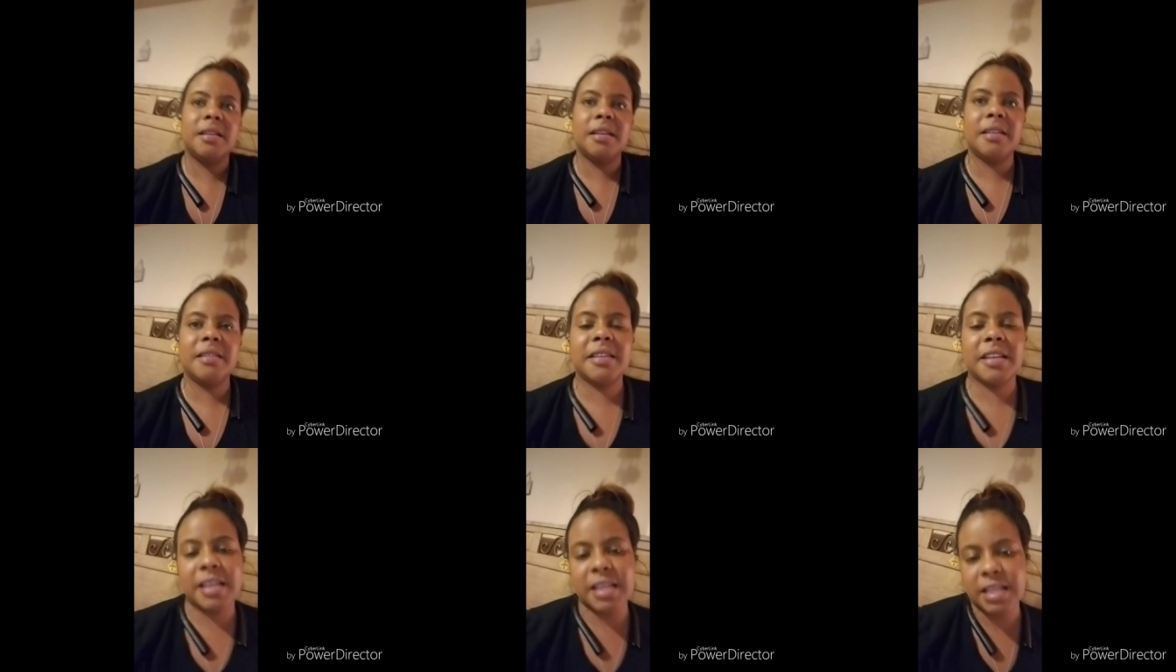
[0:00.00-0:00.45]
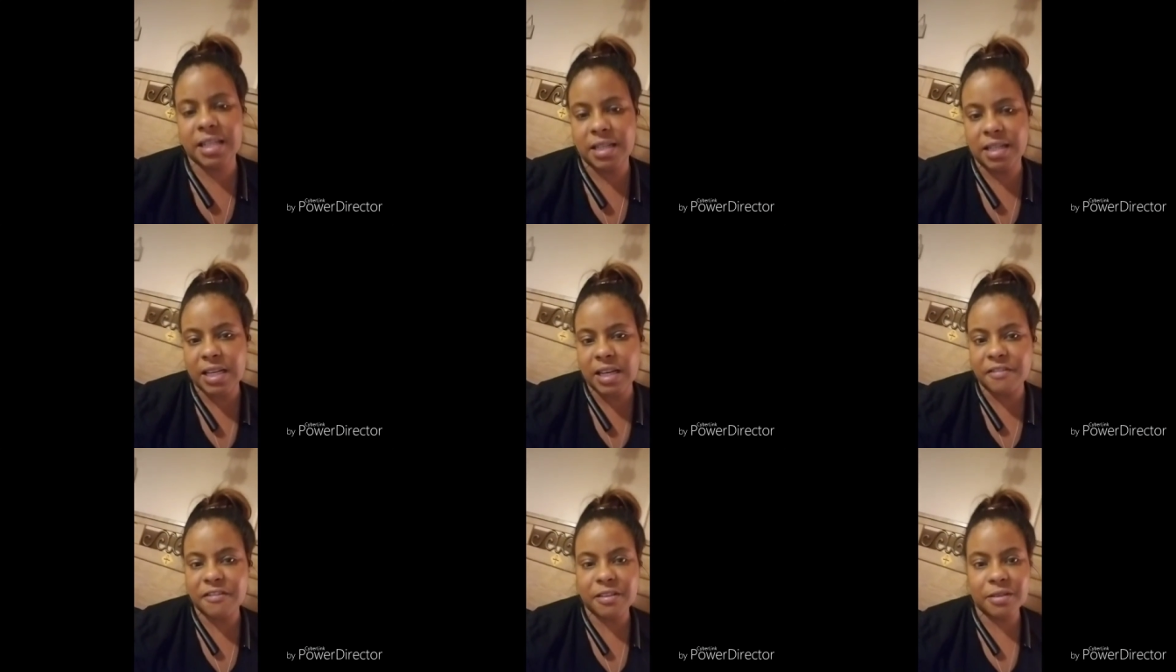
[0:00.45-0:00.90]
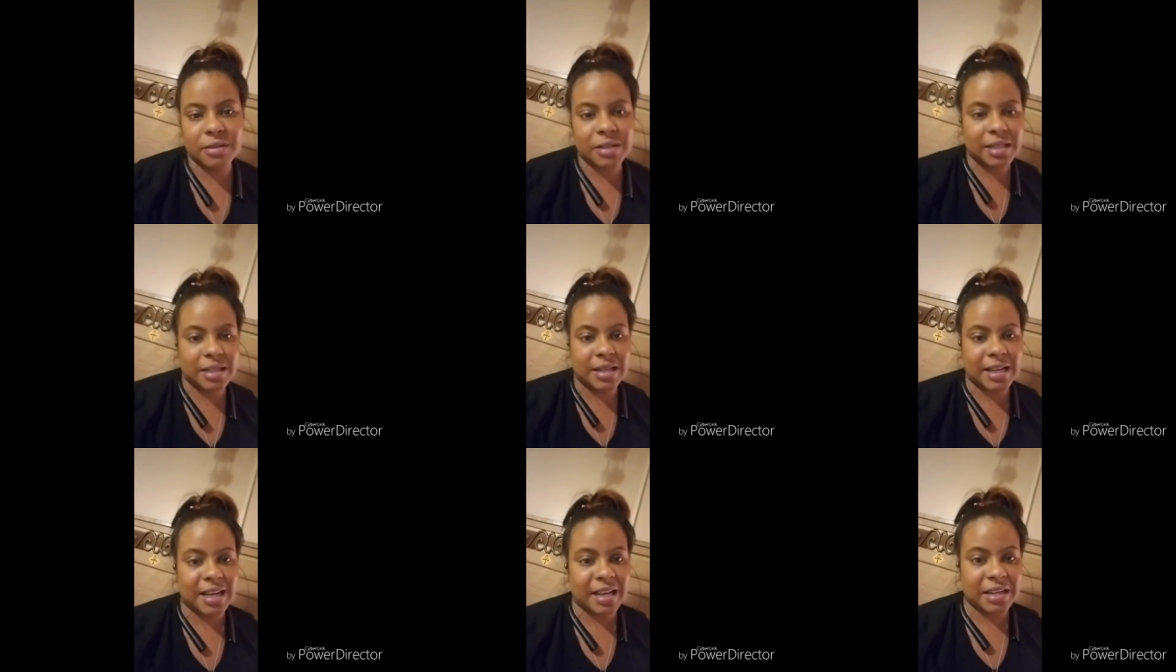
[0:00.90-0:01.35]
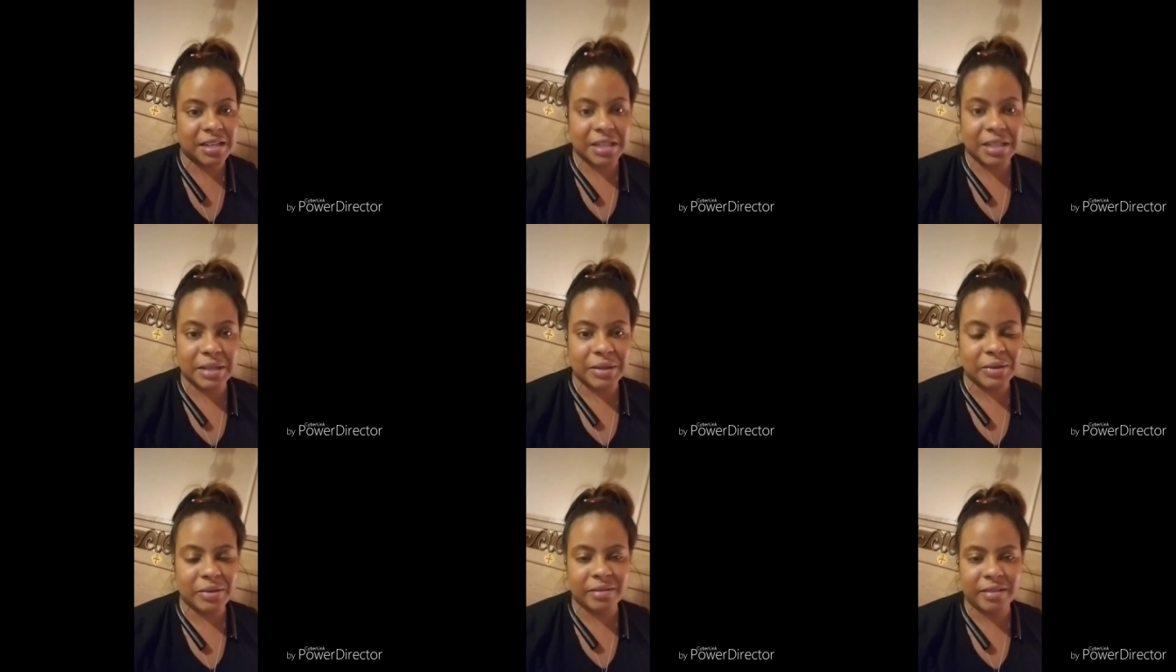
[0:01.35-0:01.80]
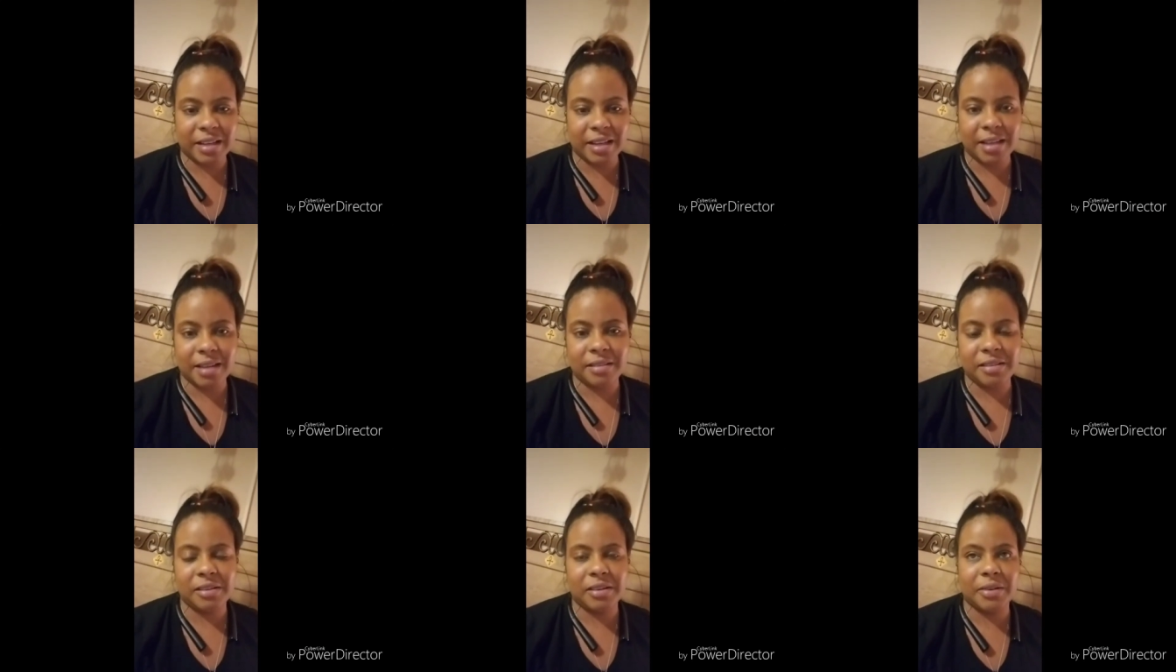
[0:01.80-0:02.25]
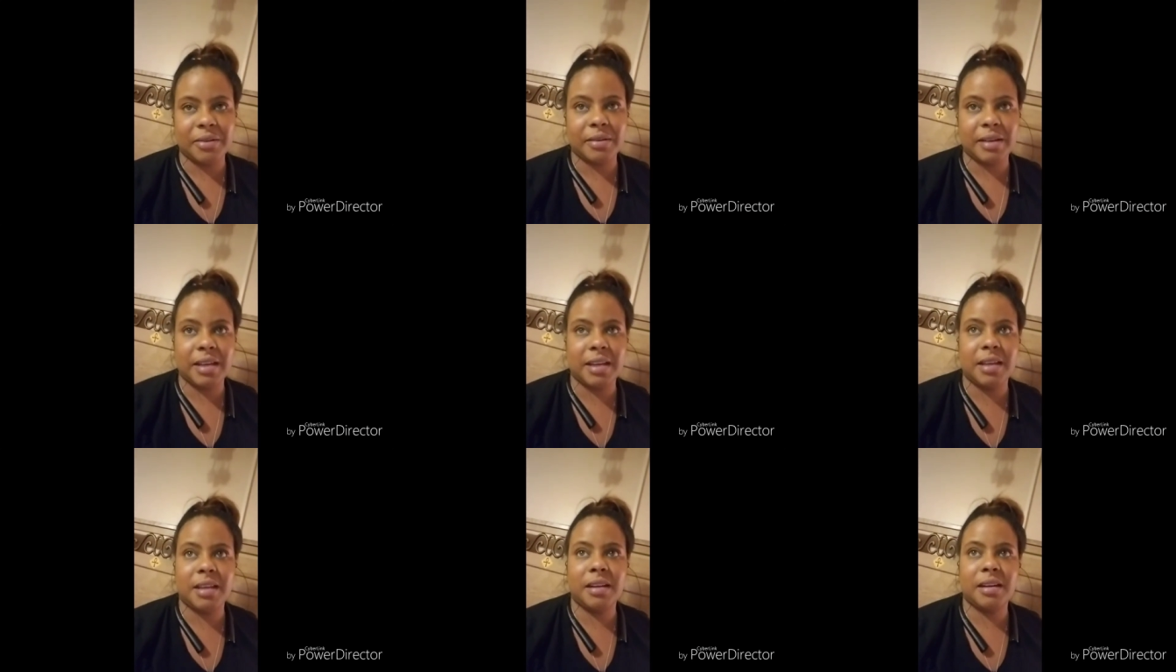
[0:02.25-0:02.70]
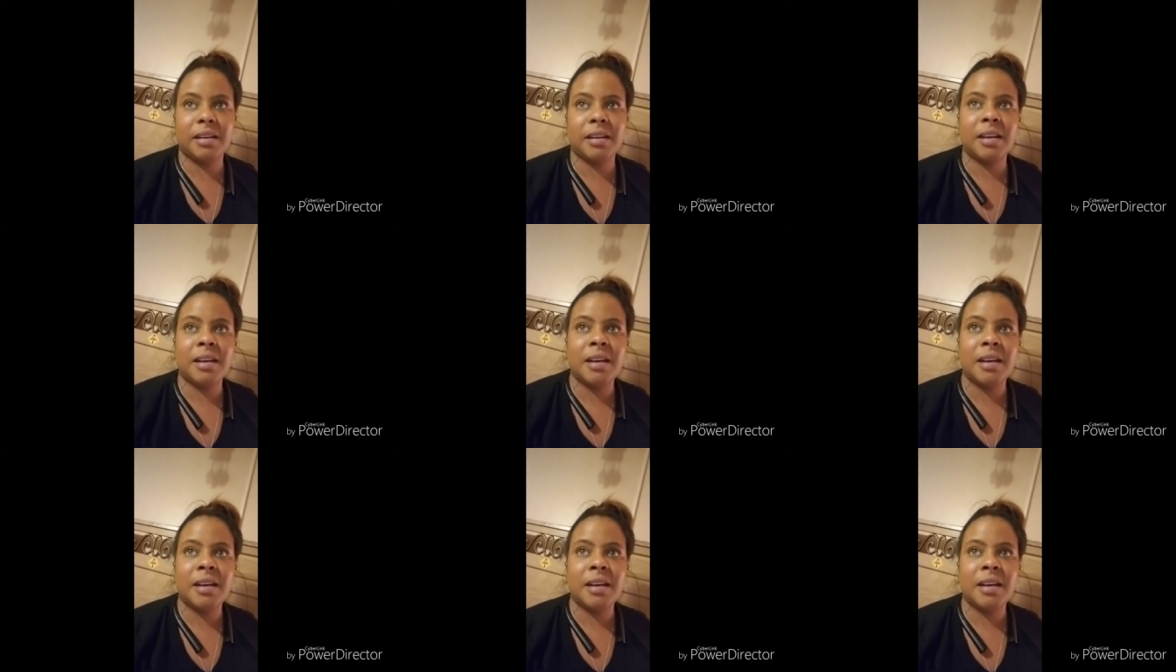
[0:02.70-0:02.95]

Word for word: good nephew did not know that, you know, in